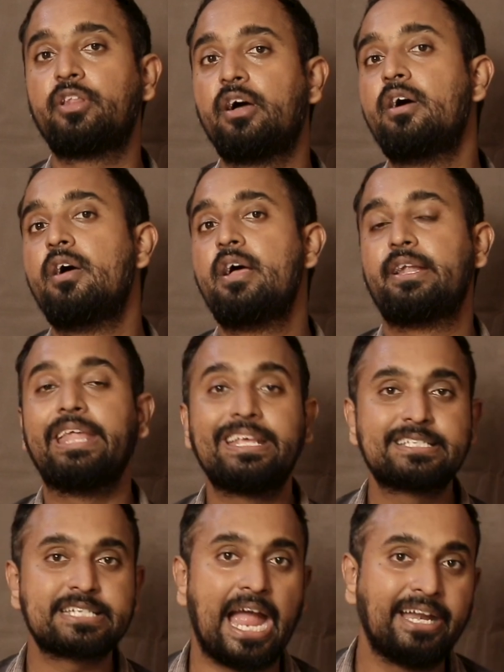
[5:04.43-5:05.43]
the
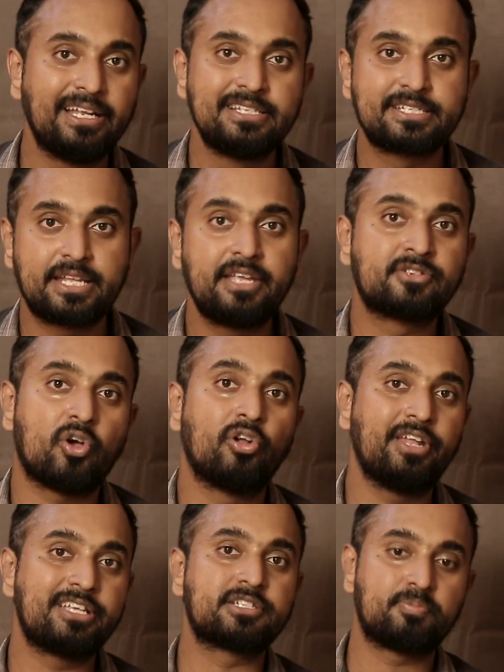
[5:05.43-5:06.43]
next candlesticks or
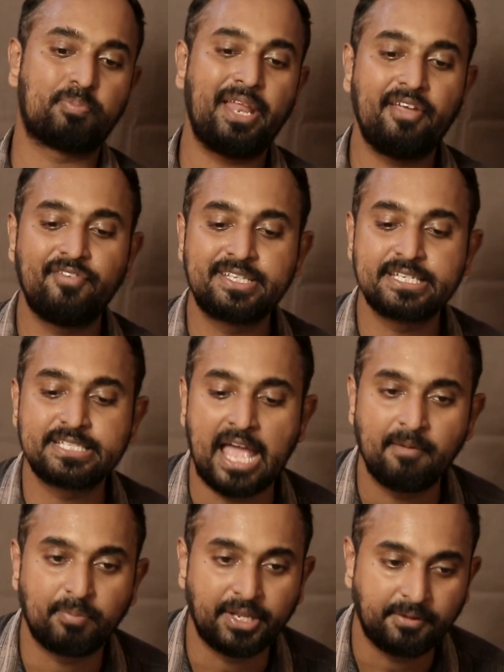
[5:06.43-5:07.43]
next play which is
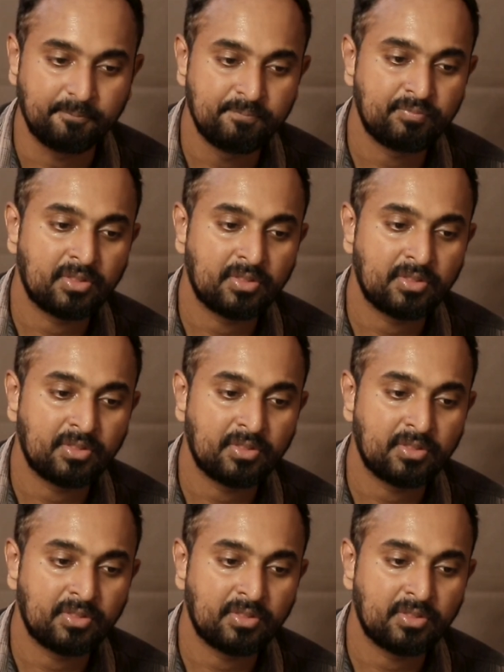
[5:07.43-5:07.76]
happening.